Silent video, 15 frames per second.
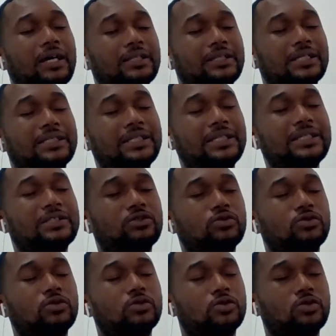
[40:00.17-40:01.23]
There's a need
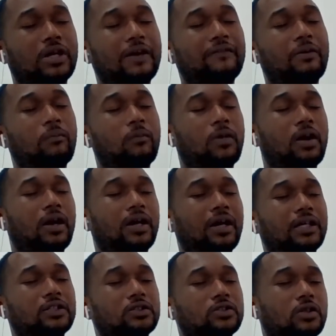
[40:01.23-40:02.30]
to have
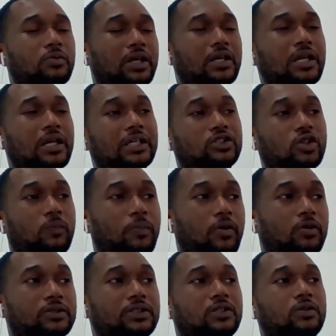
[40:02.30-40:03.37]
a regular
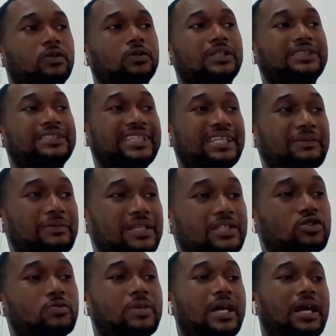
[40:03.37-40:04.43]
support, so the team
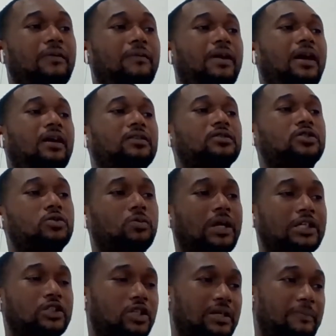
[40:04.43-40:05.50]
needs to be around to
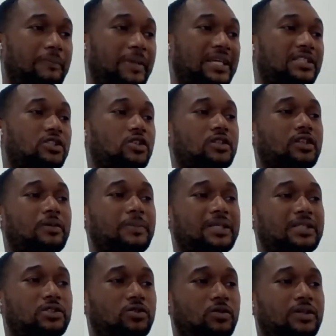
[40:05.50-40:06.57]
actually mentor them
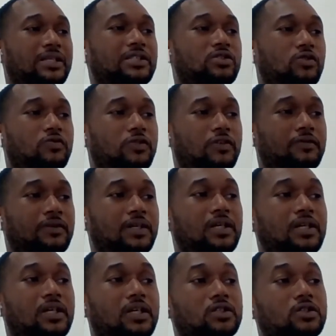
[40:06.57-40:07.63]
and so on and so forth.
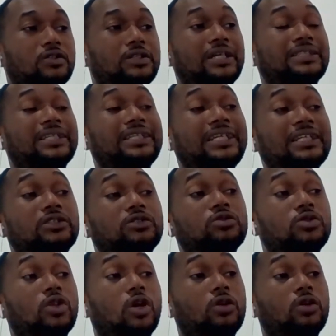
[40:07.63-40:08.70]
So there's a need to
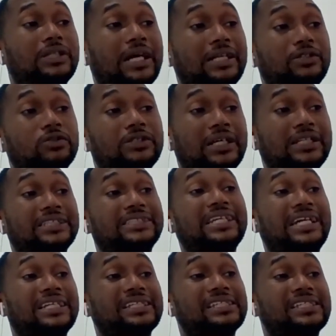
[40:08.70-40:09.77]
know that those are the
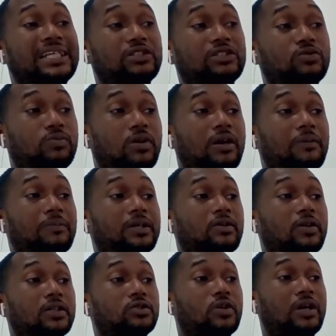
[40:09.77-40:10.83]
challenges that you're probably
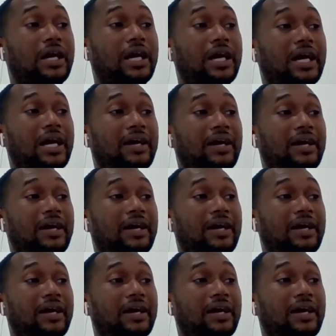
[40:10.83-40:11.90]
going to have
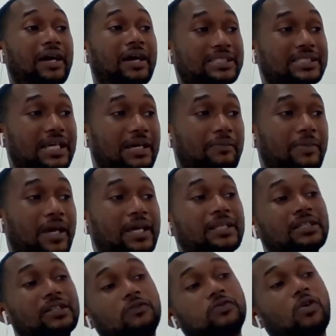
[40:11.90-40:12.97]
in the system.
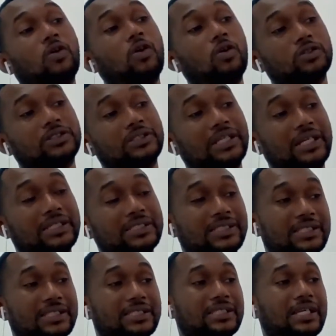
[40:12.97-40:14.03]
And of course, there's
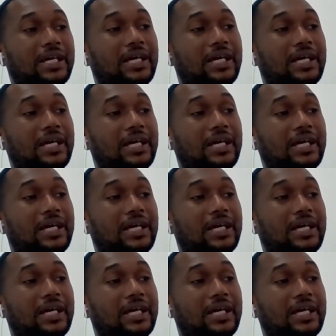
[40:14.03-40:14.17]
this